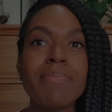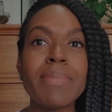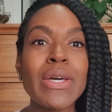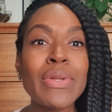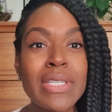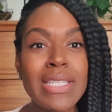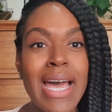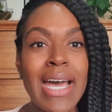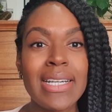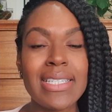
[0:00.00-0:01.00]
Beyond
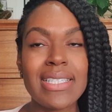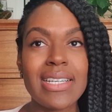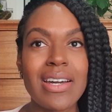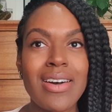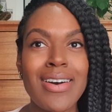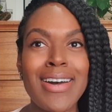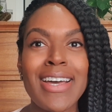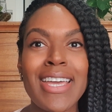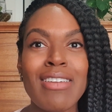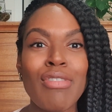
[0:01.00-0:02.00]
that,
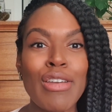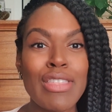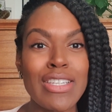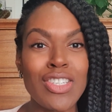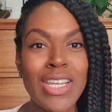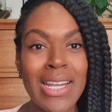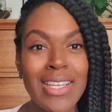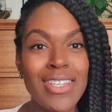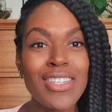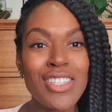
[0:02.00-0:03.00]
I wrote this
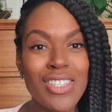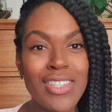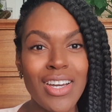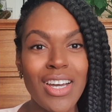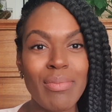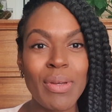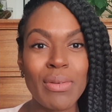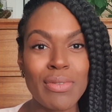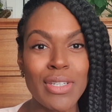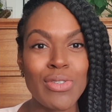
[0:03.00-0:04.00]
challenge that I put
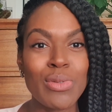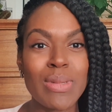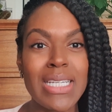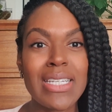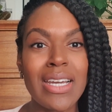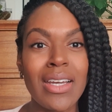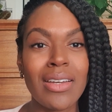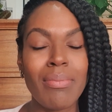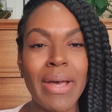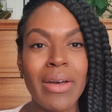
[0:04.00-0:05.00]
on social
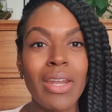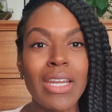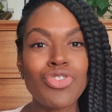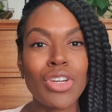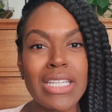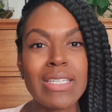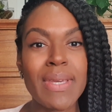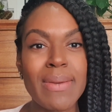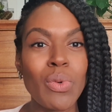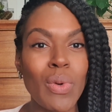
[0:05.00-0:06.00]
media about like trying to
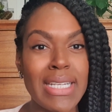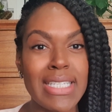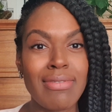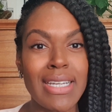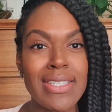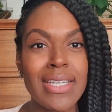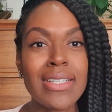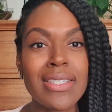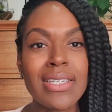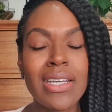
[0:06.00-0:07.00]
be more
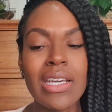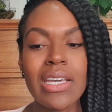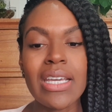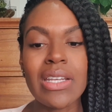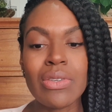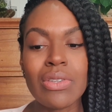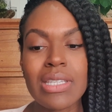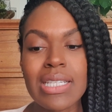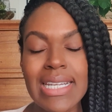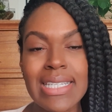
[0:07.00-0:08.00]
anti-racist in
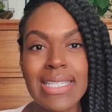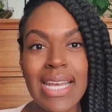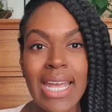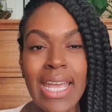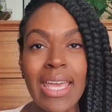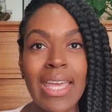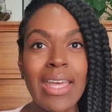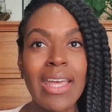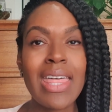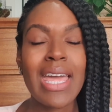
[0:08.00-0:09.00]
day to day.
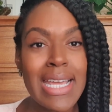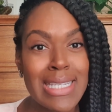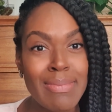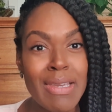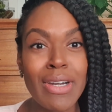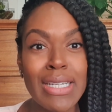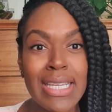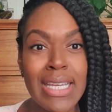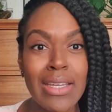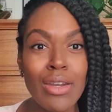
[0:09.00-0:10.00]
That led to me
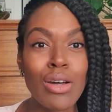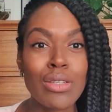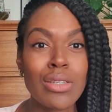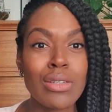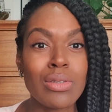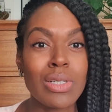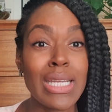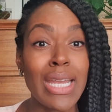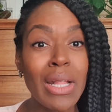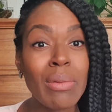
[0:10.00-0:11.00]
writing an article
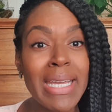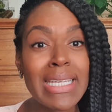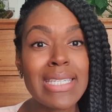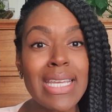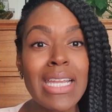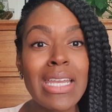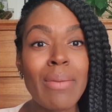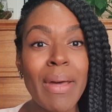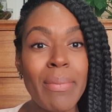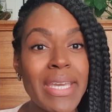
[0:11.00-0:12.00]
in Elle magazine
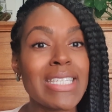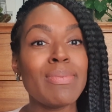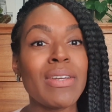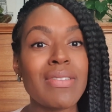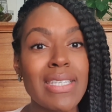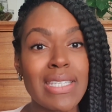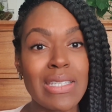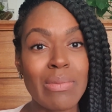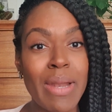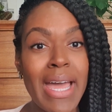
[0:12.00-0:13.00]
about my experiences
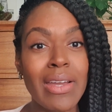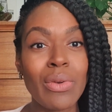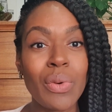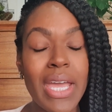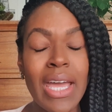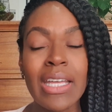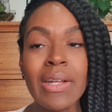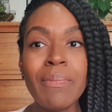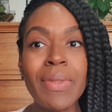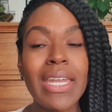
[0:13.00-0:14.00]
as a black lawyer.
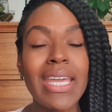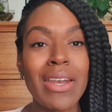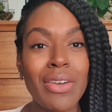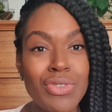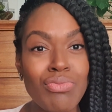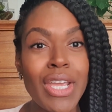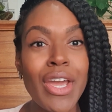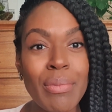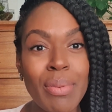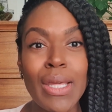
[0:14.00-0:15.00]
And again, just
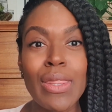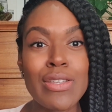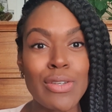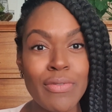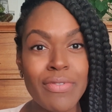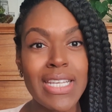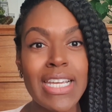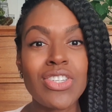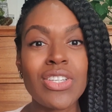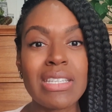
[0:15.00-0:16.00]
reopening those
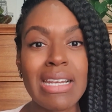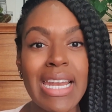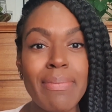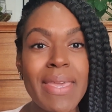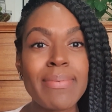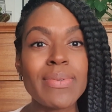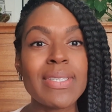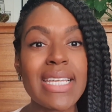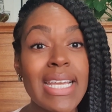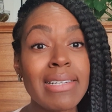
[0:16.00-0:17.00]
conversations and letting people
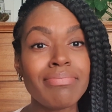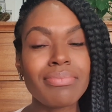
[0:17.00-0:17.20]
see